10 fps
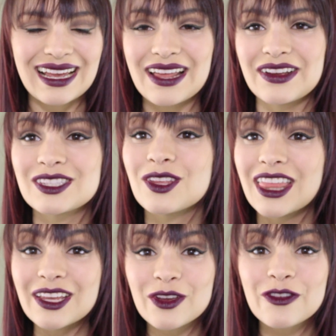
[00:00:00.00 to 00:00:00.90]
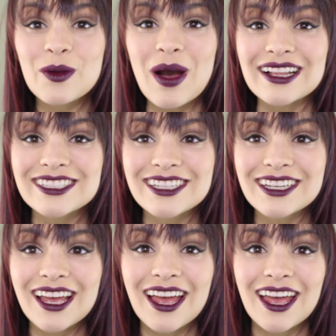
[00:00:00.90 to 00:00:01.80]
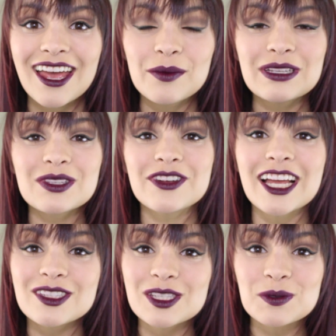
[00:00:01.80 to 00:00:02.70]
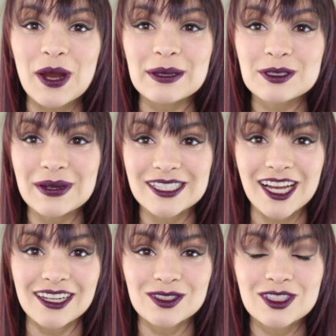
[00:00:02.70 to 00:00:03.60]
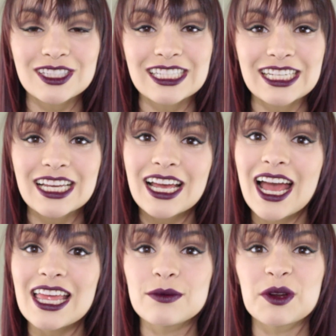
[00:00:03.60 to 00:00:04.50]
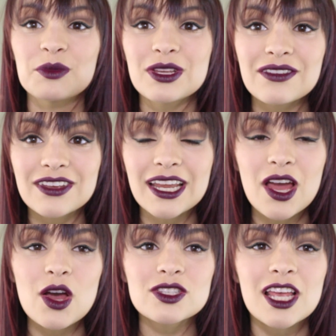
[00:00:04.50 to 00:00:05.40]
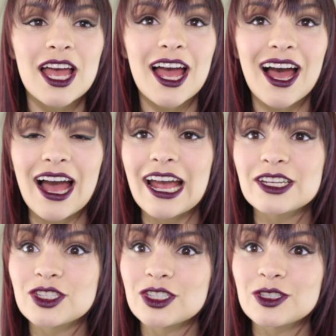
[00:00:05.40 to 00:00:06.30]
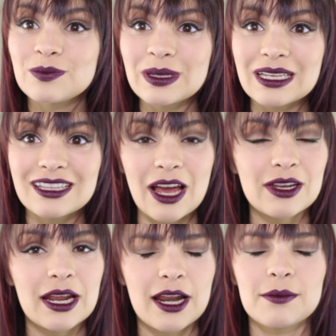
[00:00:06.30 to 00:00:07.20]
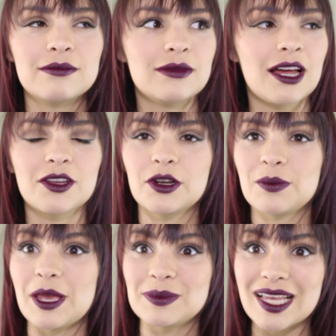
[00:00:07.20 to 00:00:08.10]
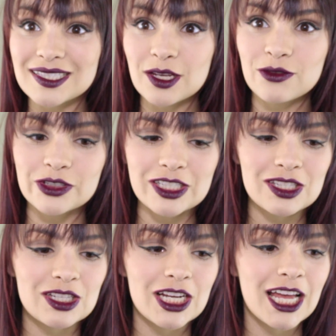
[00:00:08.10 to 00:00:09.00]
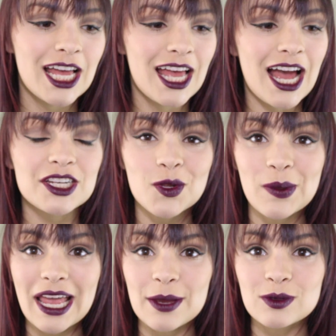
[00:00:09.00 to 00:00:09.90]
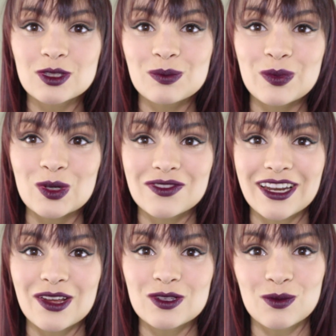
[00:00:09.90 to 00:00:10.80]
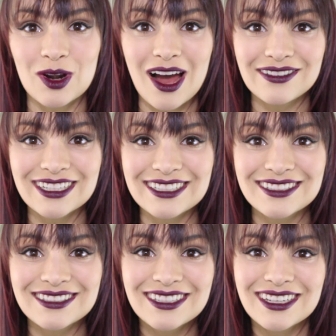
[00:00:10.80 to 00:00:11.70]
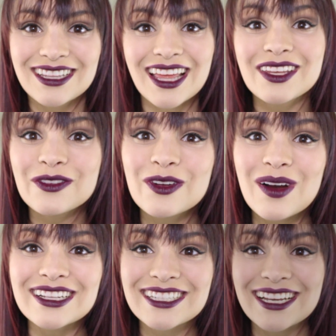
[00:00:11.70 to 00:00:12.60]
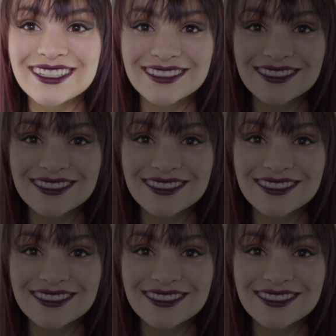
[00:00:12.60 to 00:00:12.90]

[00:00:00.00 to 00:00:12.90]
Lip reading: Anyway, so thank you for watching, and please don't forget to subscribe to my channel to see any more beauty videos. I should be, now that I'm not going to be obsessing over this look, I should be able to post videos more often. Thank you for watching!